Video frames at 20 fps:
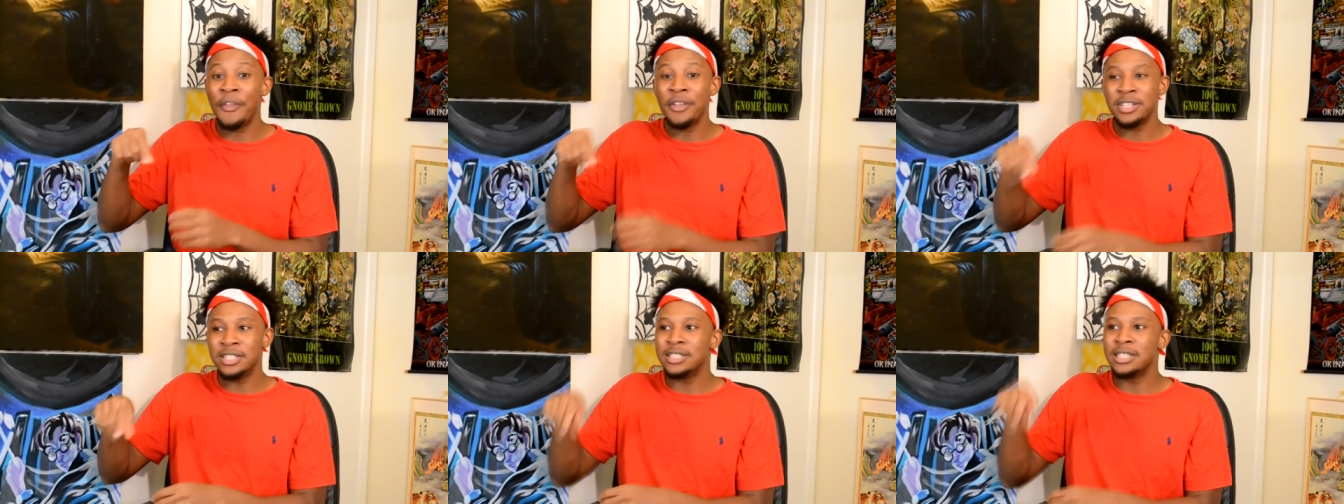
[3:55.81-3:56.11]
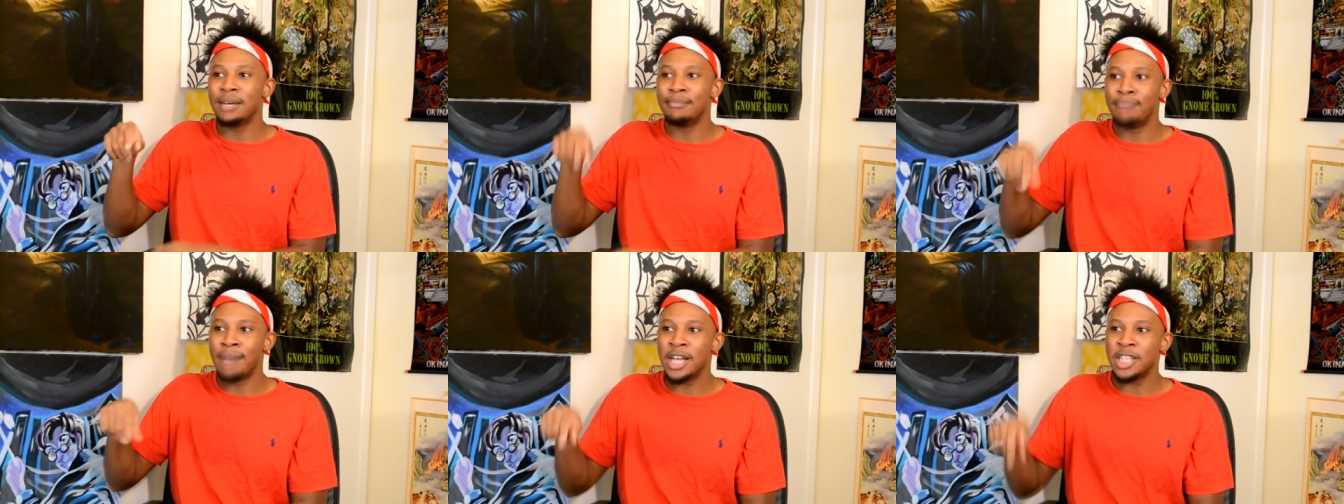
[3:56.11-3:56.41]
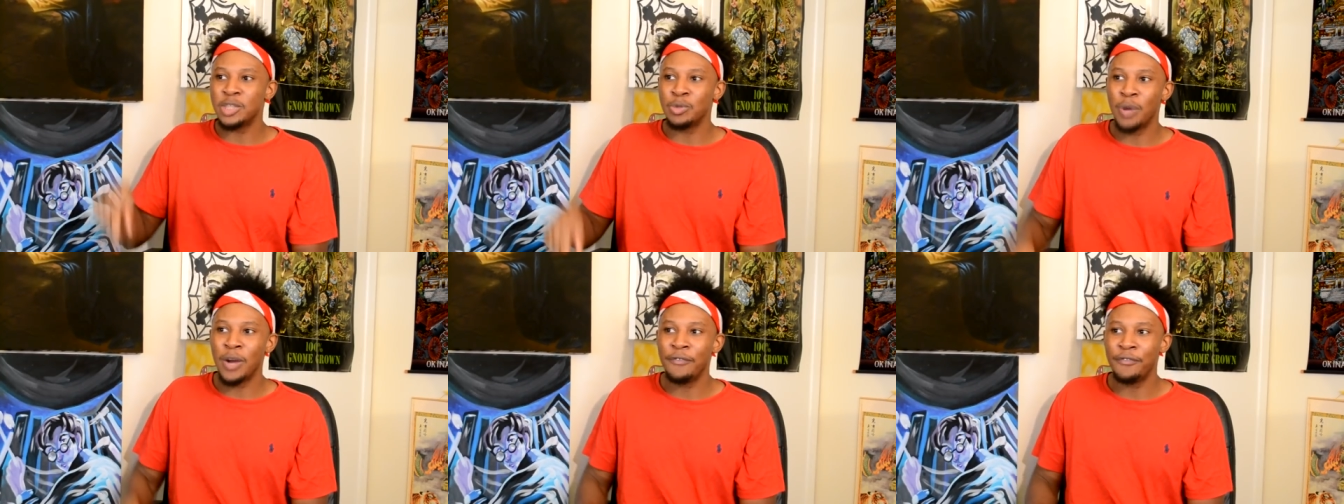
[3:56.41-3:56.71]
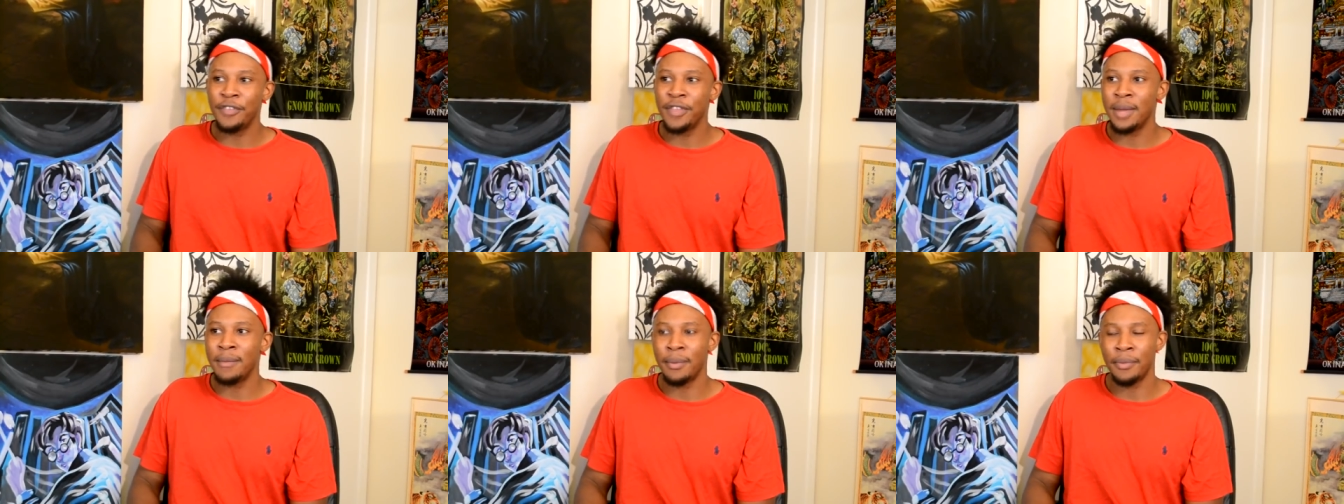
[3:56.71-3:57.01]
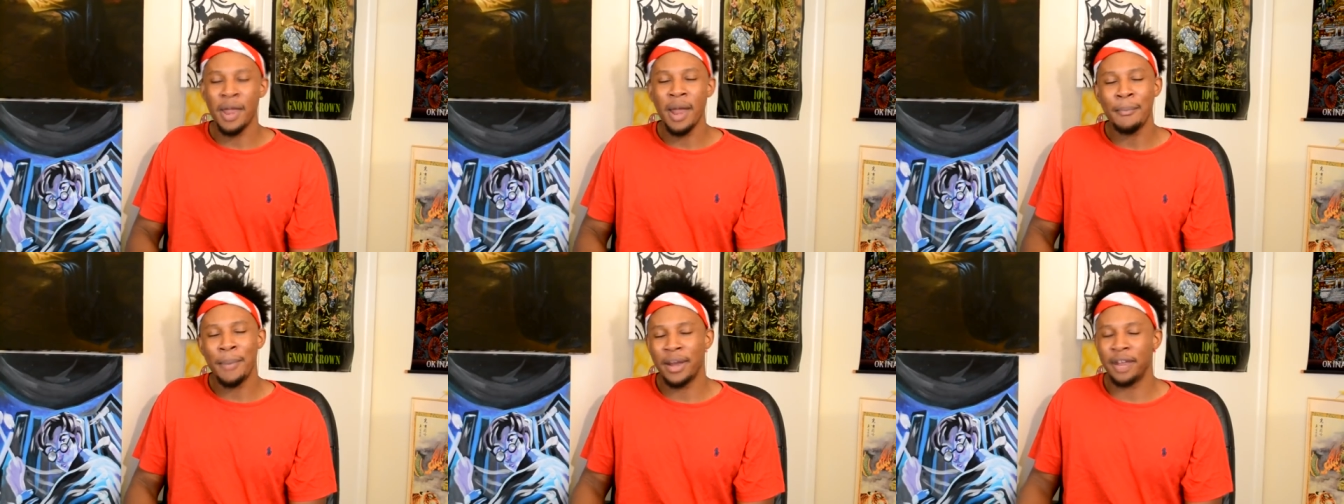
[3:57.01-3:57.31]
This is a must win for them. I'm
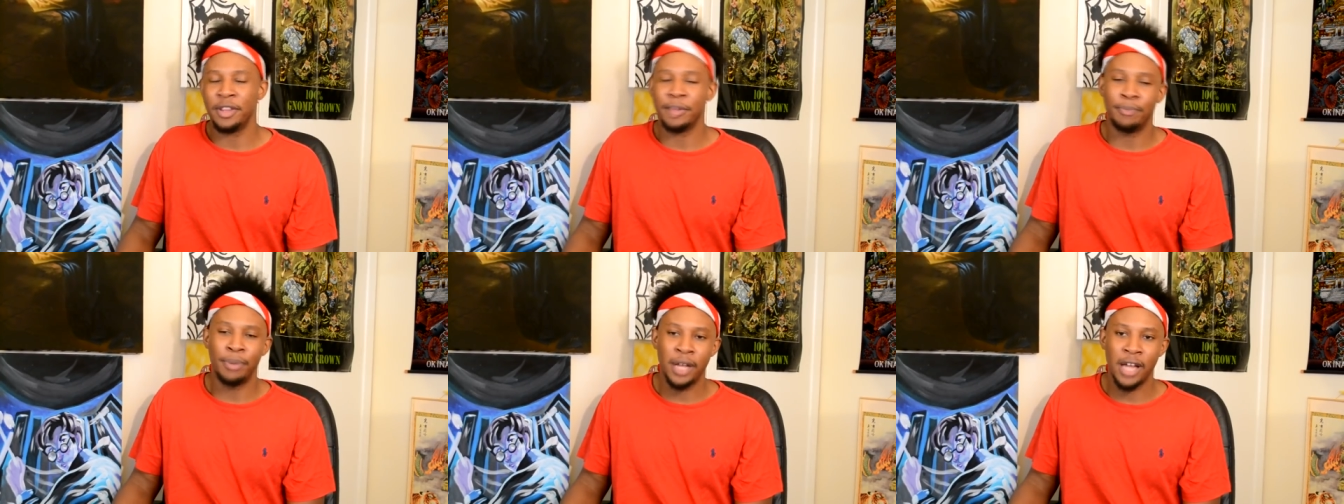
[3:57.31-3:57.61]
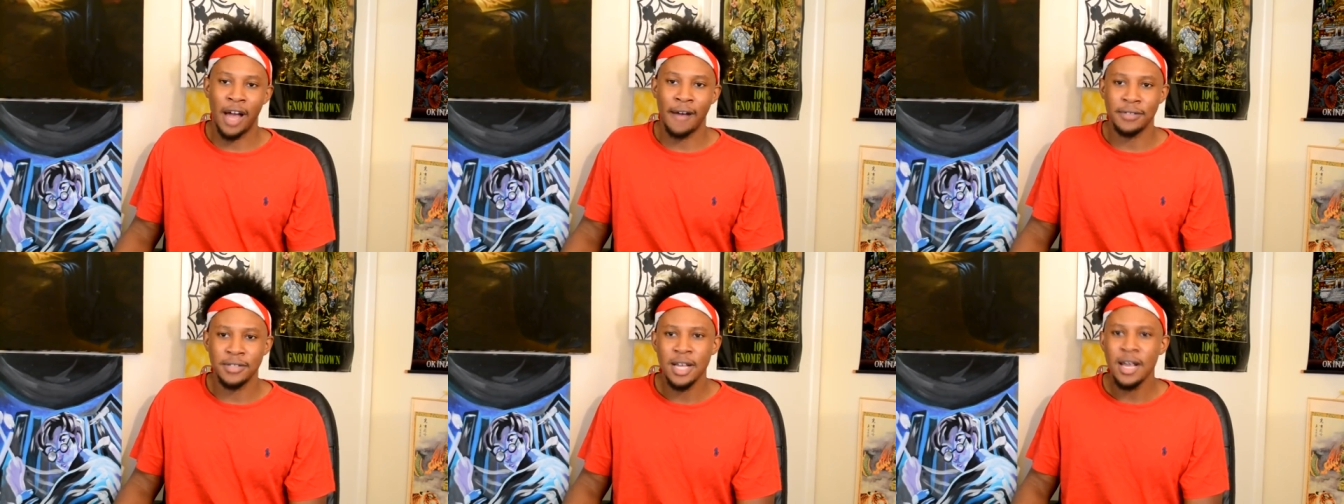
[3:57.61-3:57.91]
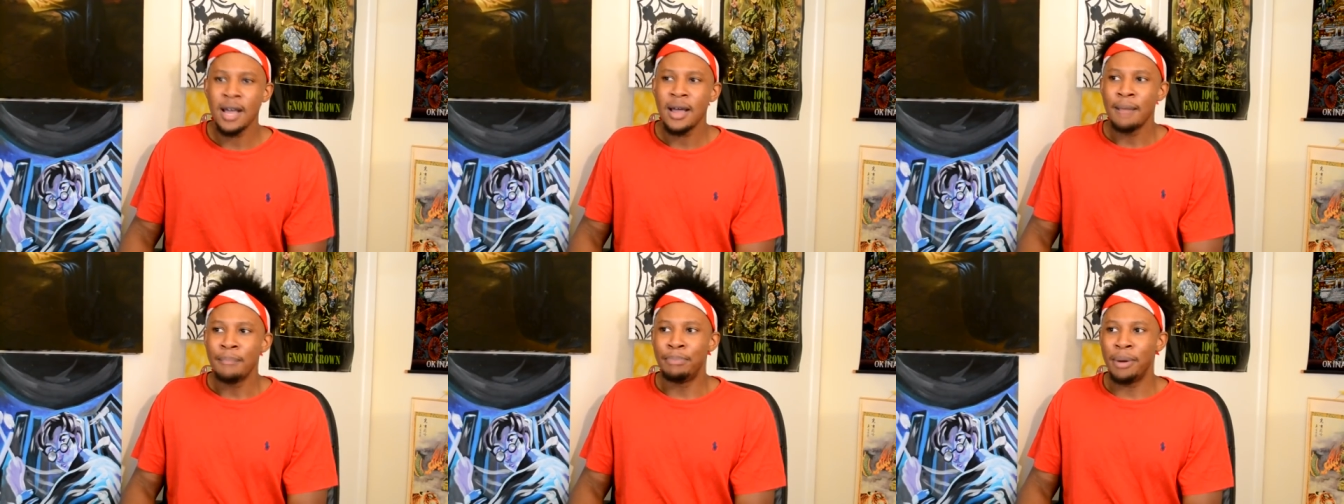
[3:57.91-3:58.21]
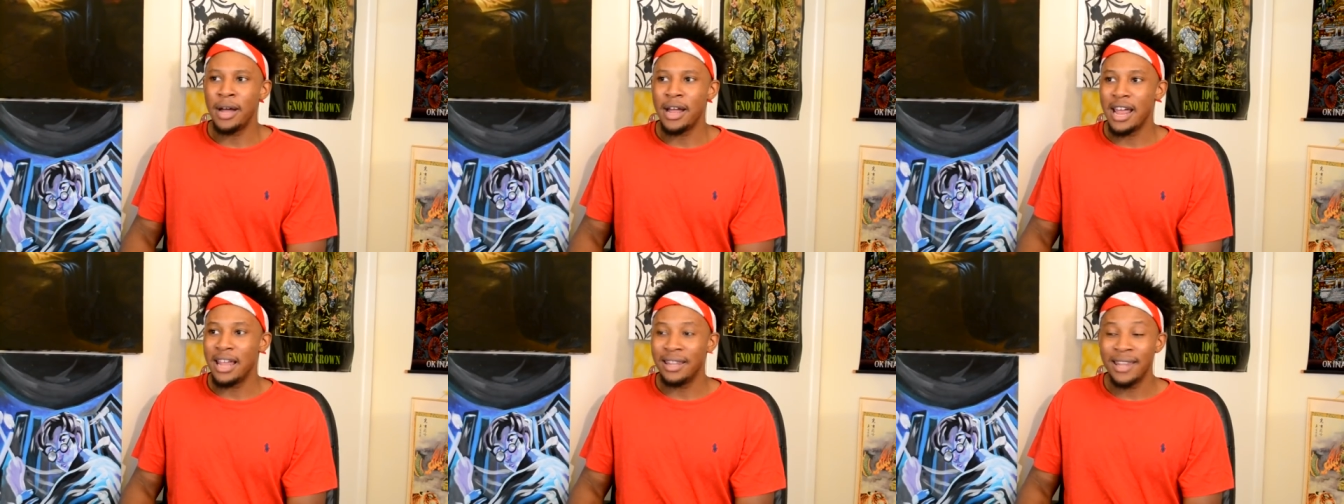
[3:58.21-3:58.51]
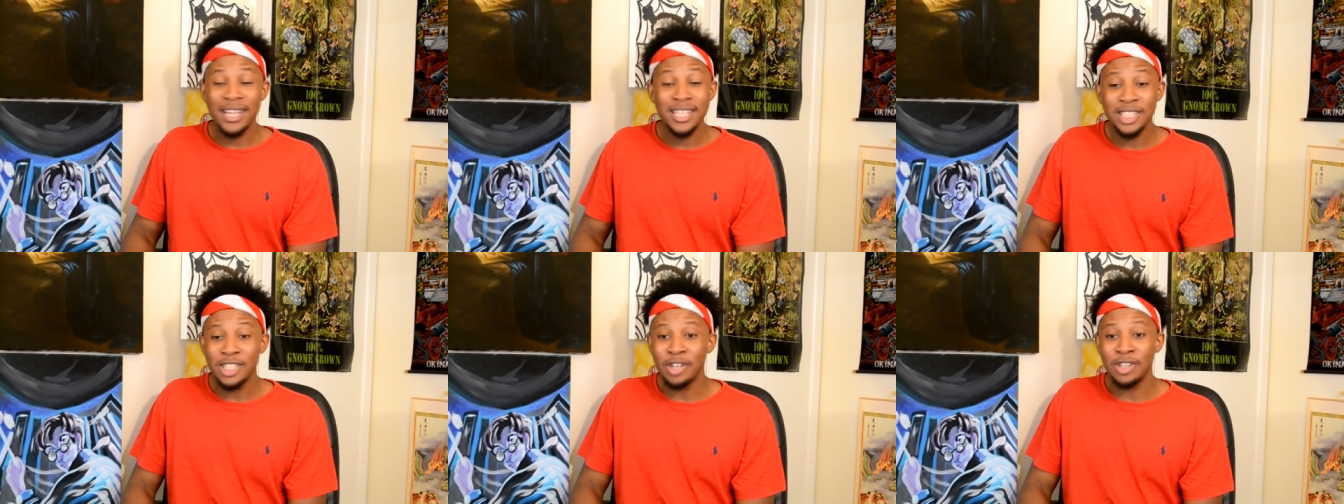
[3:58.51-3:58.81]
not making the playoffs, but
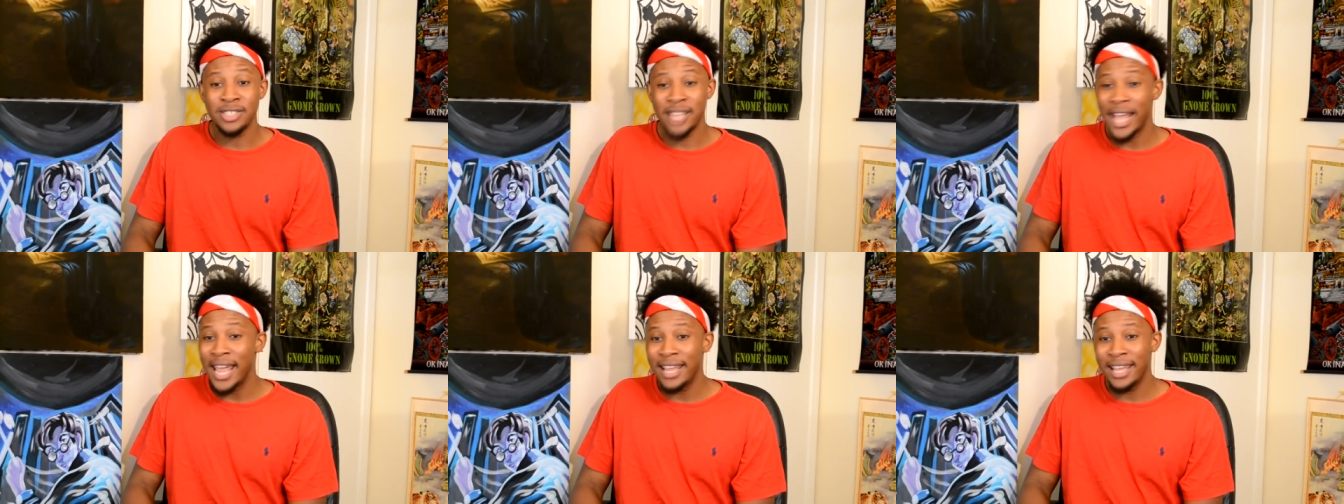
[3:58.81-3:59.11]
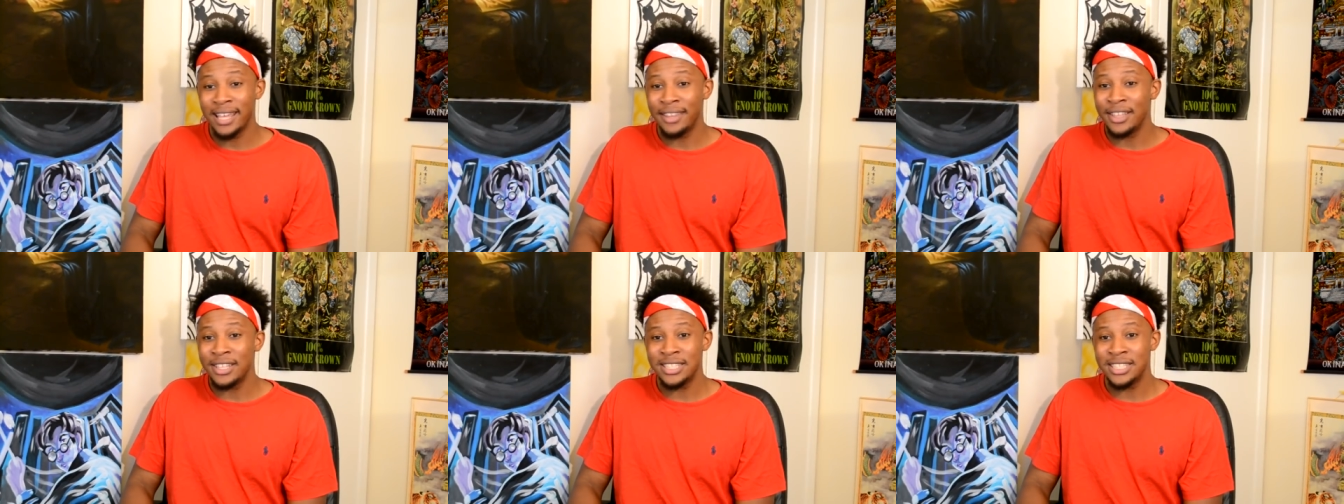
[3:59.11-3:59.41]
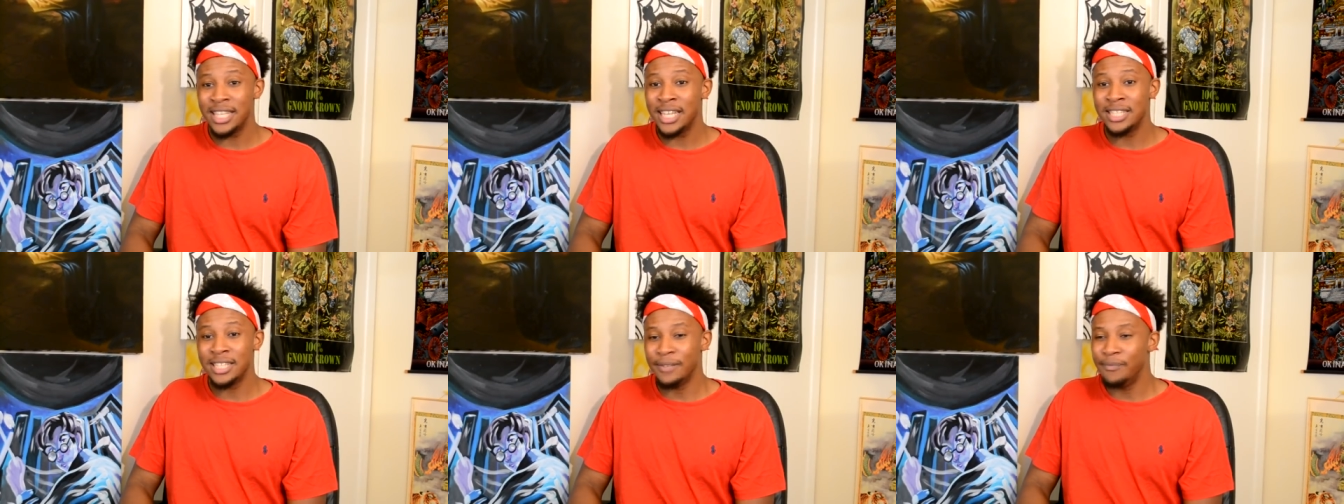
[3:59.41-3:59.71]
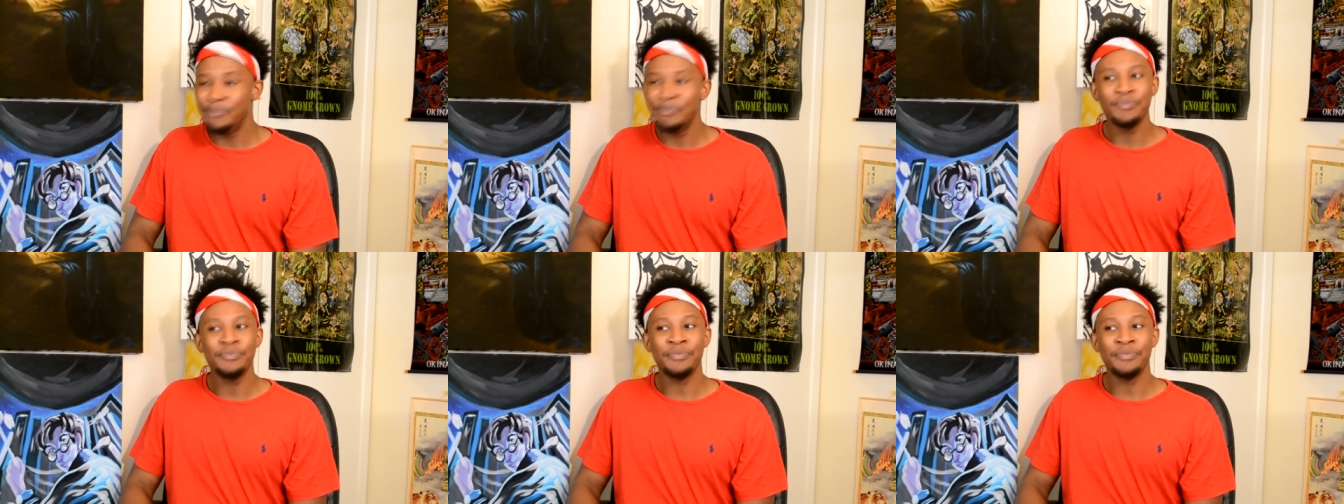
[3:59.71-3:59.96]
unless they're tanking this season,